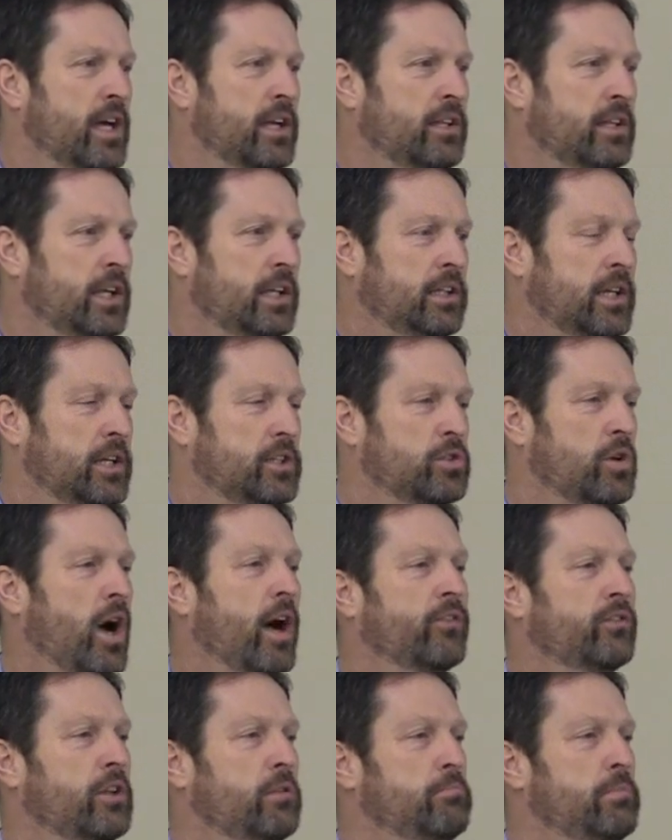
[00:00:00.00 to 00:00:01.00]
I think that's
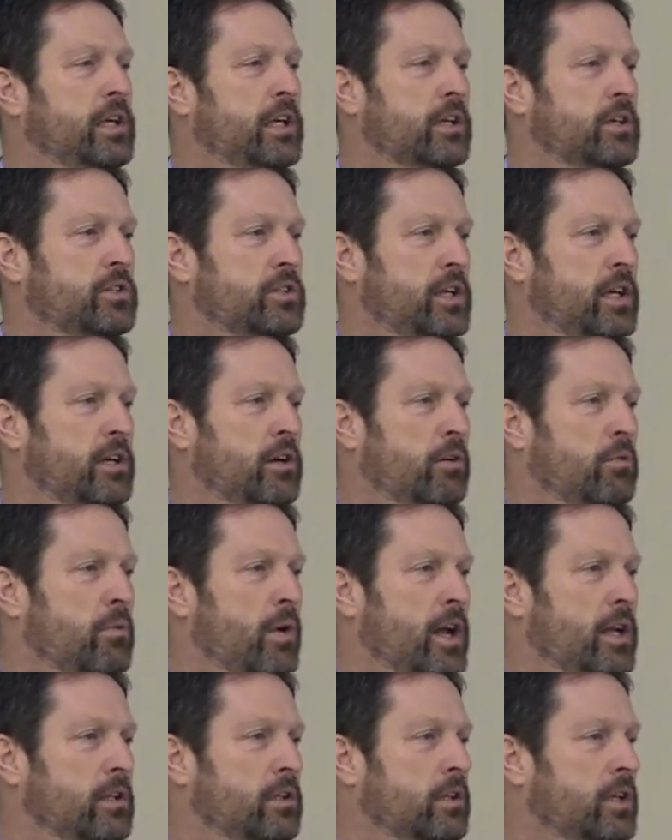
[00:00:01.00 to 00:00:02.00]
often because they don't
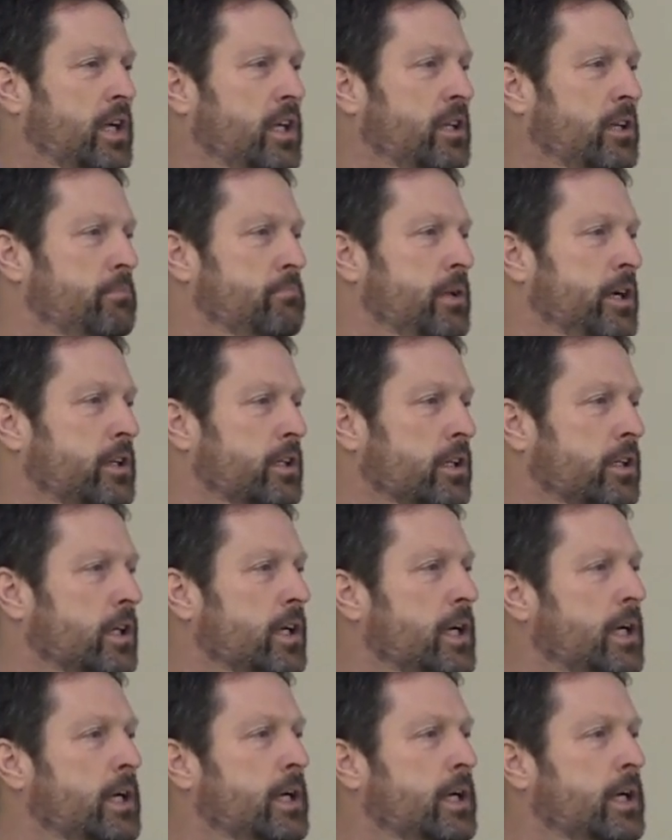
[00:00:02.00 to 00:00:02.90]
want to look in the mirror.